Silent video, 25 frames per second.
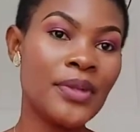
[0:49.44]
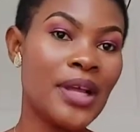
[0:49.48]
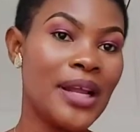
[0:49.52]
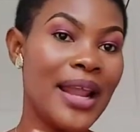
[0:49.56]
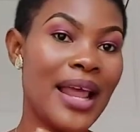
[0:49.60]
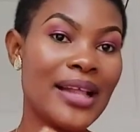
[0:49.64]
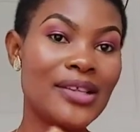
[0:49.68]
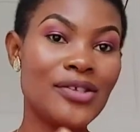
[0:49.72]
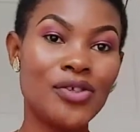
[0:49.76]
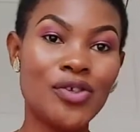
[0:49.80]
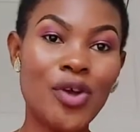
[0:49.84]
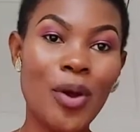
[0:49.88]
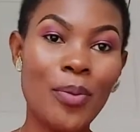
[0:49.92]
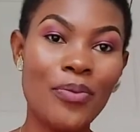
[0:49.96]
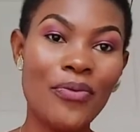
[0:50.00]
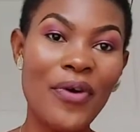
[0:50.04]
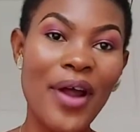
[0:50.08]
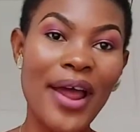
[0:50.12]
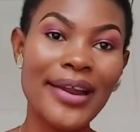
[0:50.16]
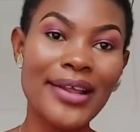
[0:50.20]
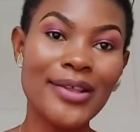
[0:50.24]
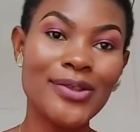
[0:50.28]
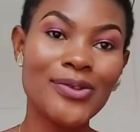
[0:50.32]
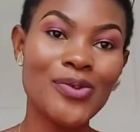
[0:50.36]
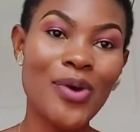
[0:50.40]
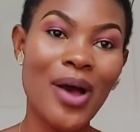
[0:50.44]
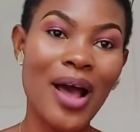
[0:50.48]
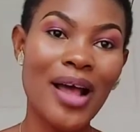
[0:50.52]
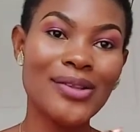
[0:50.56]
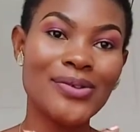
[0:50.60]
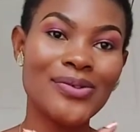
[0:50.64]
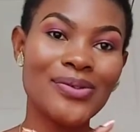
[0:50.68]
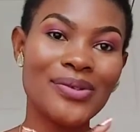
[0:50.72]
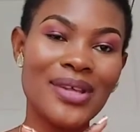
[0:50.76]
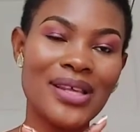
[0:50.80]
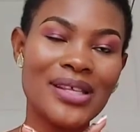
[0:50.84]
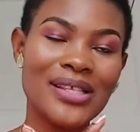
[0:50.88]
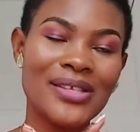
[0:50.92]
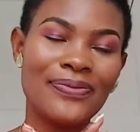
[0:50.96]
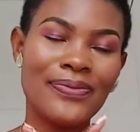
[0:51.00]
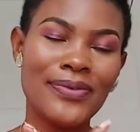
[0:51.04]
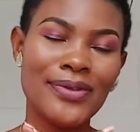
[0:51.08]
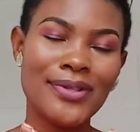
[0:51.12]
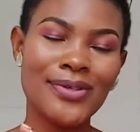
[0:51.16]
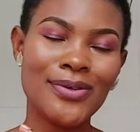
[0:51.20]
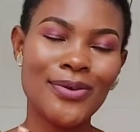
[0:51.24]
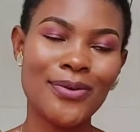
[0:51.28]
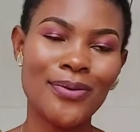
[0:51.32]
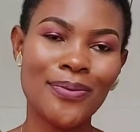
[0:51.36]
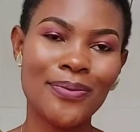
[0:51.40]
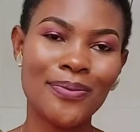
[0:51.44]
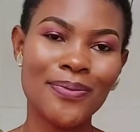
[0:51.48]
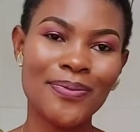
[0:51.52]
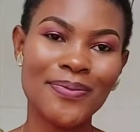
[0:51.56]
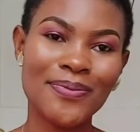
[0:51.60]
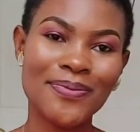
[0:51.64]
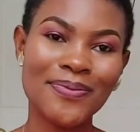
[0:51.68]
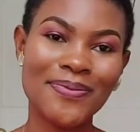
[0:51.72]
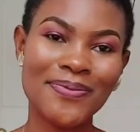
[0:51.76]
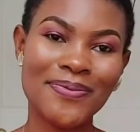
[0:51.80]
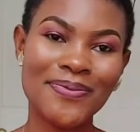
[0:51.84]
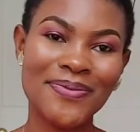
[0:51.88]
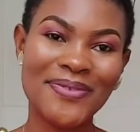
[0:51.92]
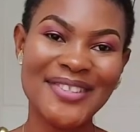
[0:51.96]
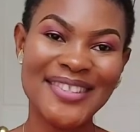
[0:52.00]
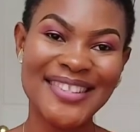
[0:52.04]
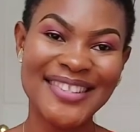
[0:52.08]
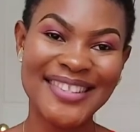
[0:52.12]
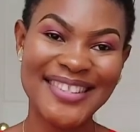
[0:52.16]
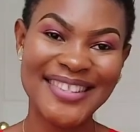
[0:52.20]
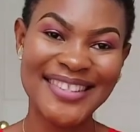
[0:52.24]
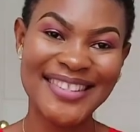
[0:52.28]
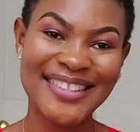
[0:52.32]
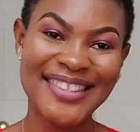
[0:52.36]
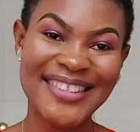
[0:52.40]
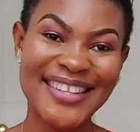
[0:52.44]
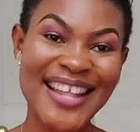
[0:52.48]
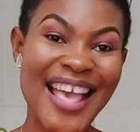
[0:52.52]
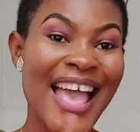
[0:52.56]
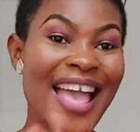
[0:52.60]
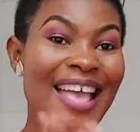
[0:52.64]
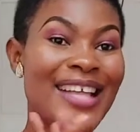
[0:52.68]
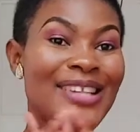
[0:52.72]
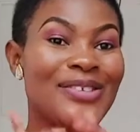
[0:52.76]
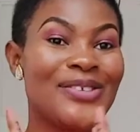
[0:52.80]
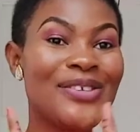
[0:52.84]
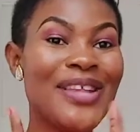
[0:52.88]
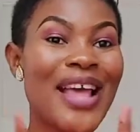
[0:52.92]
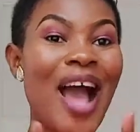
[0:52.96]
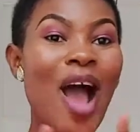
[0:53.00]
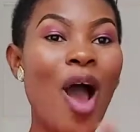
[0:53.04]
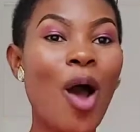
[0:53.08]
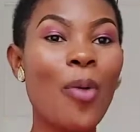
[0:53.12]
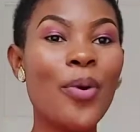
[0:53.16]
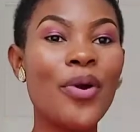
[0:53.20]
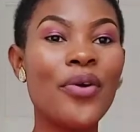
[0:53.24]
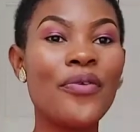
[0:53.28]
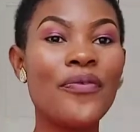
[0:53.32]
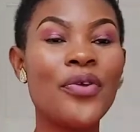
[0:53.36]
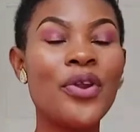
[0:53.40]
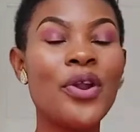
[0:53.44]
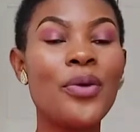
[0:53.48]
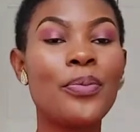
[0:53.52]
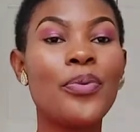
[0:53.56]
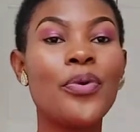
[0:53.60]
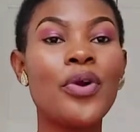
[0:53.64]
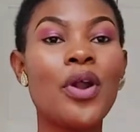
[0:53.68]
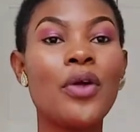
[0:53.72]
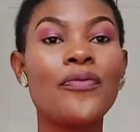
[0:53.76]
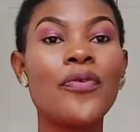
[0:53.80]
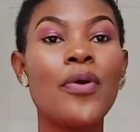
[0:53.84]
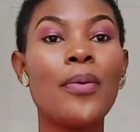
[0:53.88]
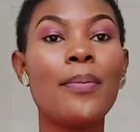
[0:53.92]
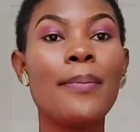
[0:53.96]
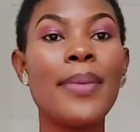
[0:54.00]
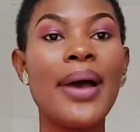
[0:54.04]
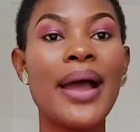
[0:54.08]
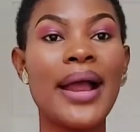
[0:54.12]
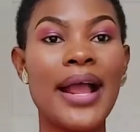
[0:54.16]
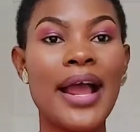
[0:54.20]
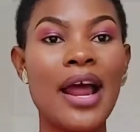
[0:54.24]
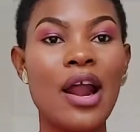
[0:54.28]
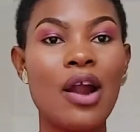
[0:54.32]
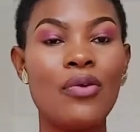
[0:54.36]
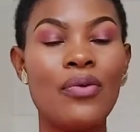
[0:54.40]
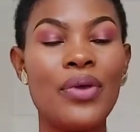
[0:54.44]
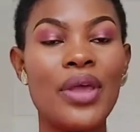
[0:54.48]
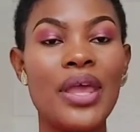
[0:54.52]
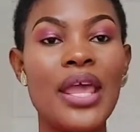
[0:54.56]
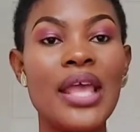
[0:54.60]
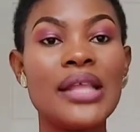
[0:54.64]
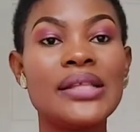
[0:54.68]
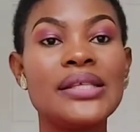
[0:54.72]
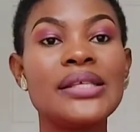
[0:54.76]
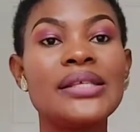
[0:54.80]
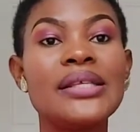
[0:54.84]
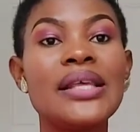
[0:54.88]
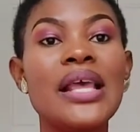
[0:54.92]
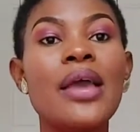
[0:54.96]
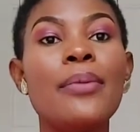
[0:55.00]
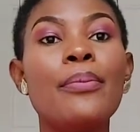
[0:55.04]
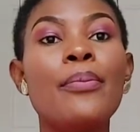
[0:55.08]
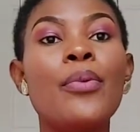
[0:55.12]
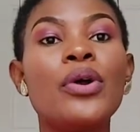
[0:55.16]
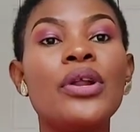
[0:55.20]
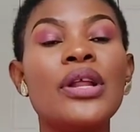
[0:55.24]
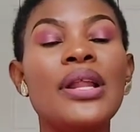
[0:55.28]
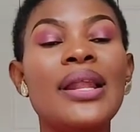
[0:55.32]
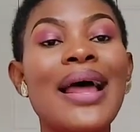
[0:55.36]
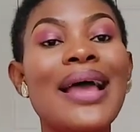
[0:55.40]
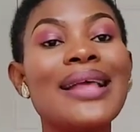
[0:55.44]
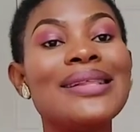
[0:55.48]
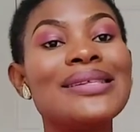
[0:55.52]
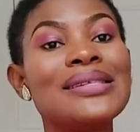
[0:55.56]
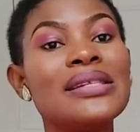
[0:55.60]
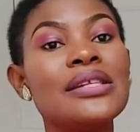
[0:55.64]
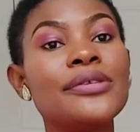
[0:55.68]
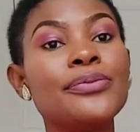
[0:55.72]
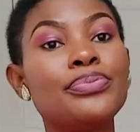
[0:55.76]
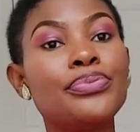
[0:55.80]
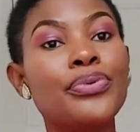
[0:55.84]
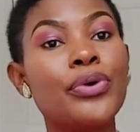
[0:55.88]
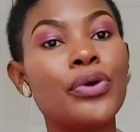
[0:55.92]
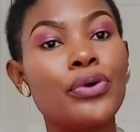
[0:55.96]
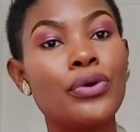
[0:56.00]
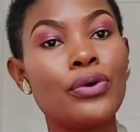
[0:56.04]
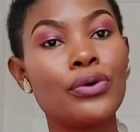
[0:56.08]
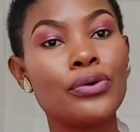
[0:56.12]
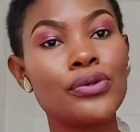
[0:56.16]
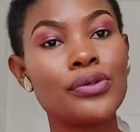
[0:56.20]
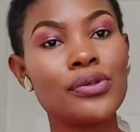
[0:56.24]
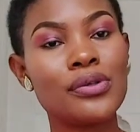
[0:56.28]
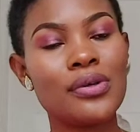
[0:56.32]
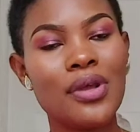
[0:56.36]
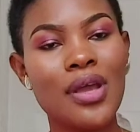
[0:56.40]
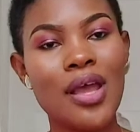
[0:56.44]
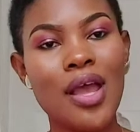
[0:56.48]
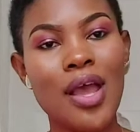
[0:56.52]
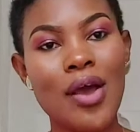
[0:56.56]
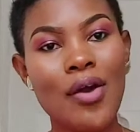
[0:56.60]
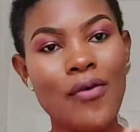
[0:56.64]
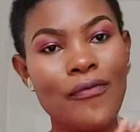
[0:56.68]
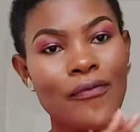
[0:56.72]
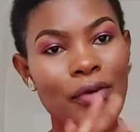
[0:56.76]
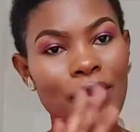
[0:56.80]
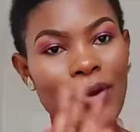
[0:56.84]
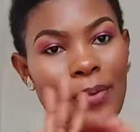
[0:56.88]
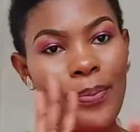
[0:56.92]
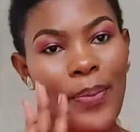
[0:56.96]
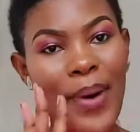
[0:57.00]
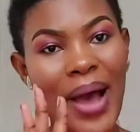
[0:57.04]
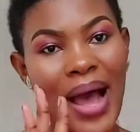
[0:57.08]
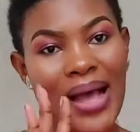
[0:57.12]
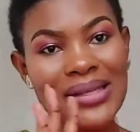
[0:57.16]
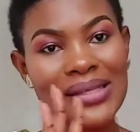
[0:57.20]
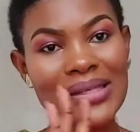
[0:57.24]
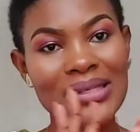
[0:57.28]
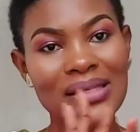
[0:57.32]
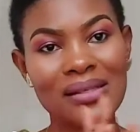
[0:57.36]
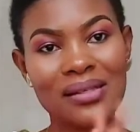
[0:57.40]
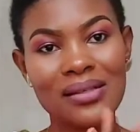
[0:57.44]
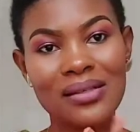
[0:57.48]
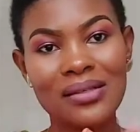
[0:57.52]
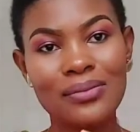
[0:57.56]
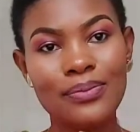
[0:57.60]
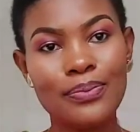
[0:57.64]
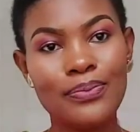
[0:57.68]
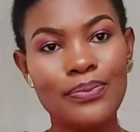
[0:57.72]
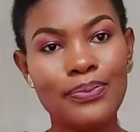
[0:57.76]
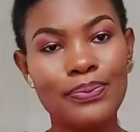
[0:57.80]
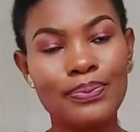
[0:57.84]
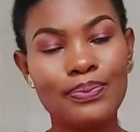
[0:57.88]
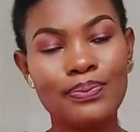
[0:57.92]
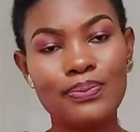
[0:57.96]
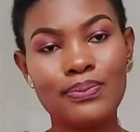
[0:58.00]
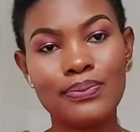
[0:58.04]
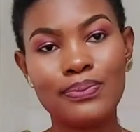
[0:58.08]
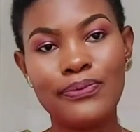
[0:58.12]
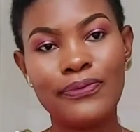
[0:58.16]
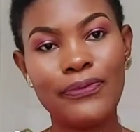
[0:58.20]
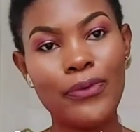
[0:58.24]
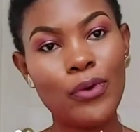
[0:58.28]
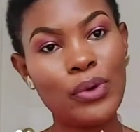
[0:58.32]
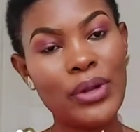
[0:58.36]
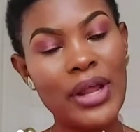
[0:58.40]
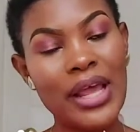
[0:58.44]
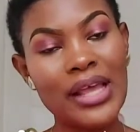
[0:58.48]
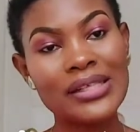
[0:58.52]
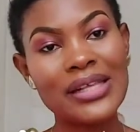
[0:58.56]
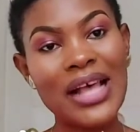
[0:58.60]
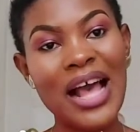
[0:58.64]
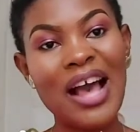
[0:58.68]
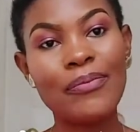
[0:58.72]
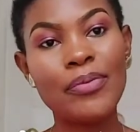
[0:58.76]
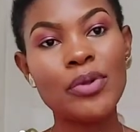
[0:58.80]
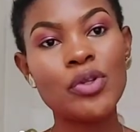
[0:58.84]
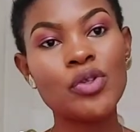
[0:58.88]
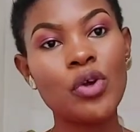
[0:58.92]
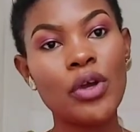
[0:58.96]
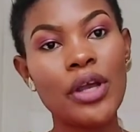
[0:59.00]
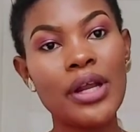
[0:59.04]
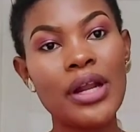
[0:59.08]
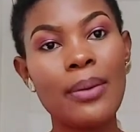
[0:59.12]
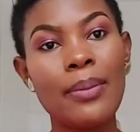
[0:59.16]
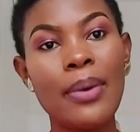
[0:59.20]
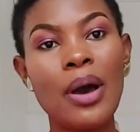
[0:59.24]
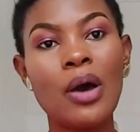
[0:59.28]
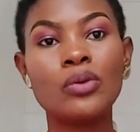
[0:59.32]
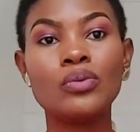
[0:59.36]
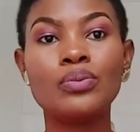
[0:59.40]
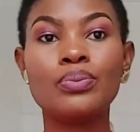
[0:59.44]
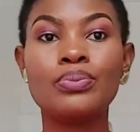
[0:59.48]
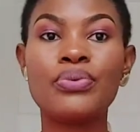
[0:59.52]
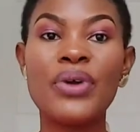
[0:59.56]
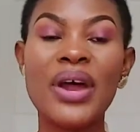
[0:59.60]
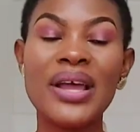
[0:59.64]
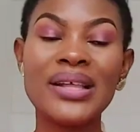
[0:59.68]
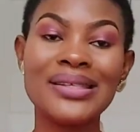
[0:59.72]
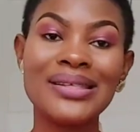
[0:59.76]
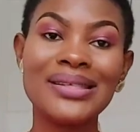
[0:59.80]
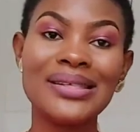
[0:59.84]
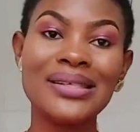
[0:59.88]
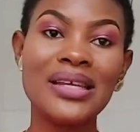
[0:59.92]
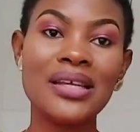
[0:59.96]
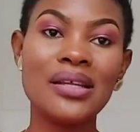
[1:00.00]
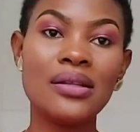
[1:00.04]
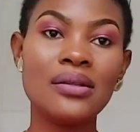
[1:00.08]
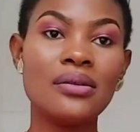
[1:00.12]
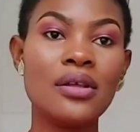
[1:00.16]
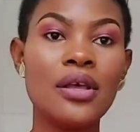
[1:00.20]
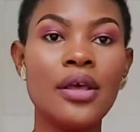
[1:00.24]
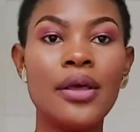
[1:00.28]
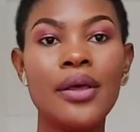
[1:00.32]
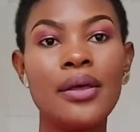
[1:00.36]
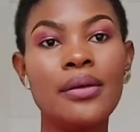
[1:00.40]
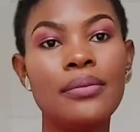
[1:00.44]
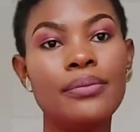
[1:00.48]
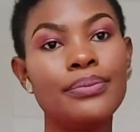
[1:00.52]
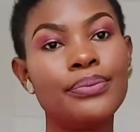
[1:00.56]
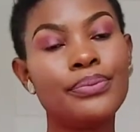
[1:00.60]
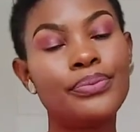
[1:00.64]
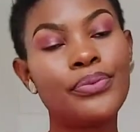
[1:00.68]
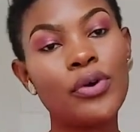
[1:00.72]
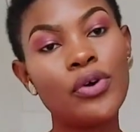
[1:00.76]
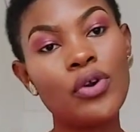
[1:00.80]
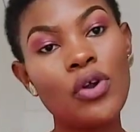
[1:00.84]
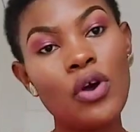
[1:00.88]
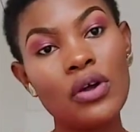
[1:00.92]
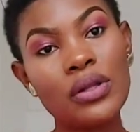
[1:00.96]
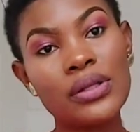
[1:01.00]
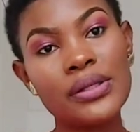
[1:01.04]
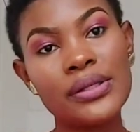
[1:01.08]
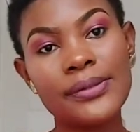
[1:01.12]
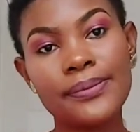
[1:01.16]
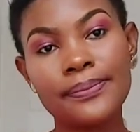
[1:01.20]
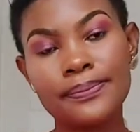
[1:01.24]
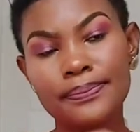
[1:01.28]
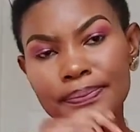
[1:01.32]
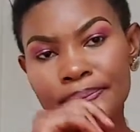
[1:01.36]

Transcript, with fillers: Let's jump right into our today's video. Today I'll be reviewing a product from Makari. It is a body lightening product. For the past few days, I've been talking about brightening products.